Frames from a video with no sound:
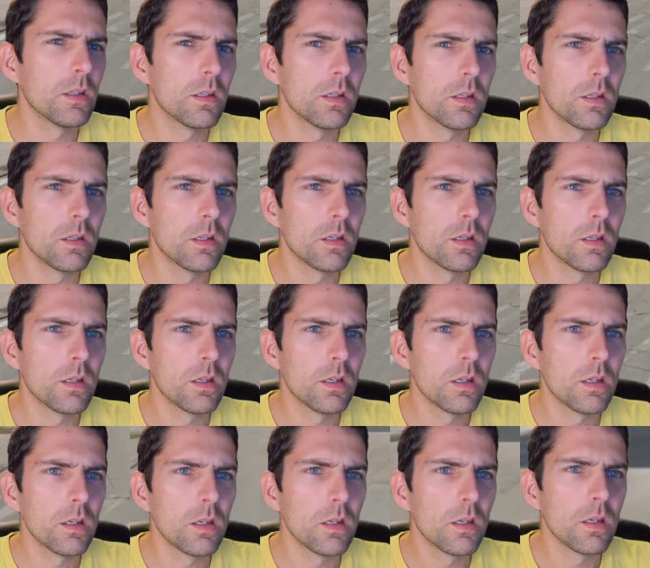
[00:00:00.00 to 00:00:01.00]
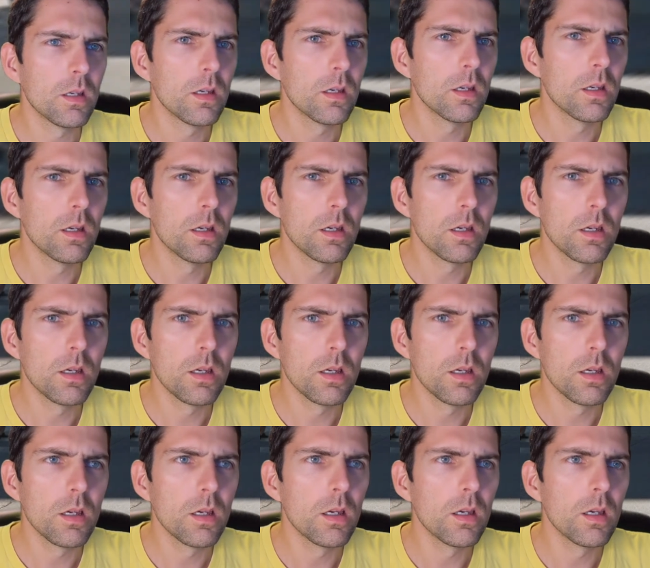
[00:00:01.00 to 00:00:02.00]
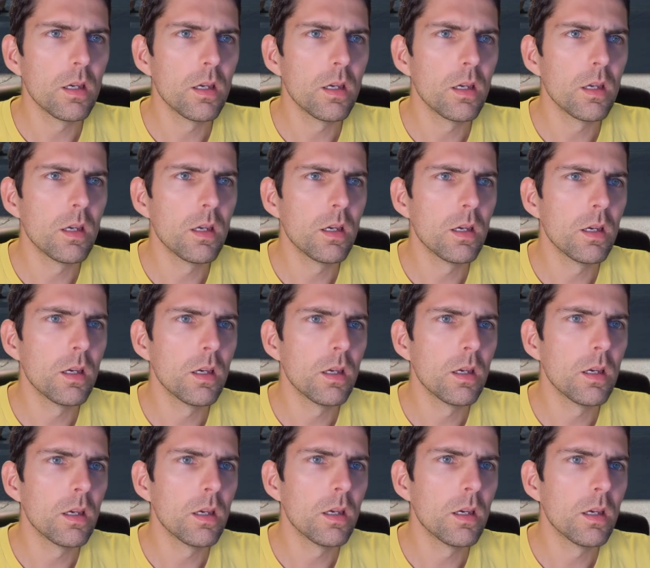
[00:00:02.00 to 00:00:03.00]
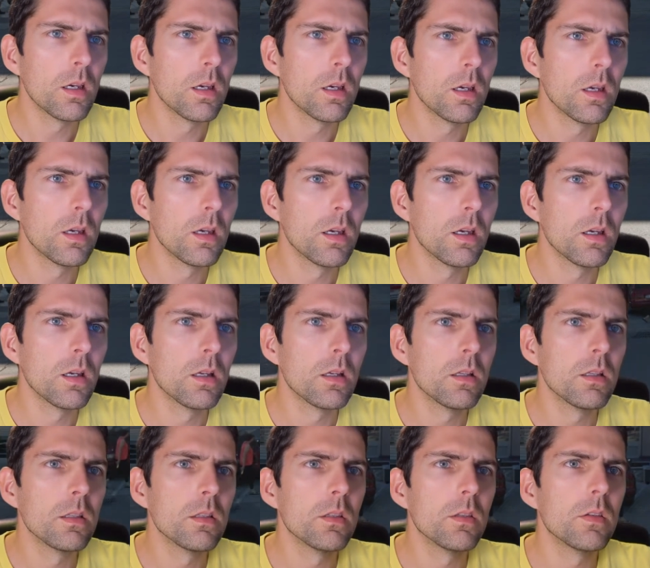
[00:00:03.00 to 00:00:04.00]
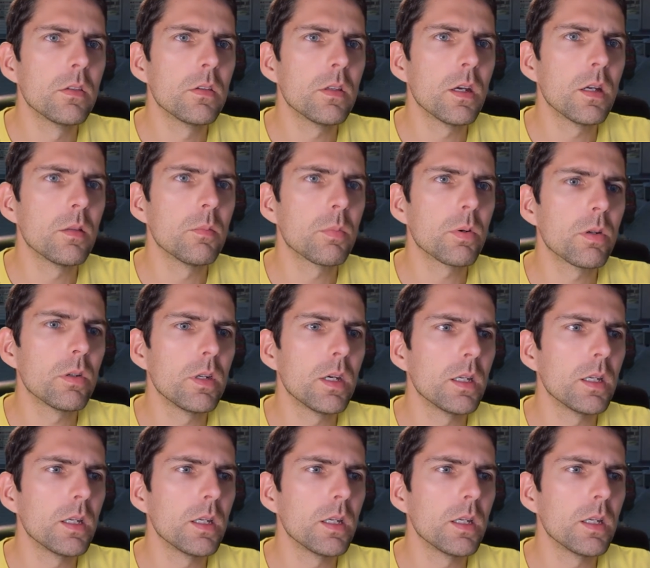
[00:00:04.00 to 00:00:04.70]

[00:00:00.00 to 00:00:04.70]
Nobody speaks.